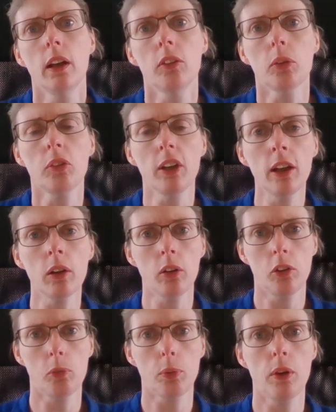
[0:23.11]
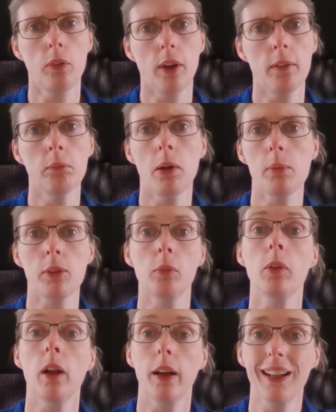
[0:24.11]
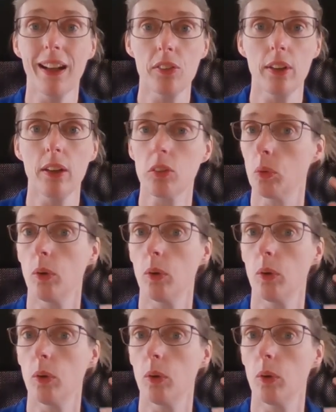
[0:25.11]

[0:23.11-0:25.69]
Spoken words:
So a single honours programme might be something like classics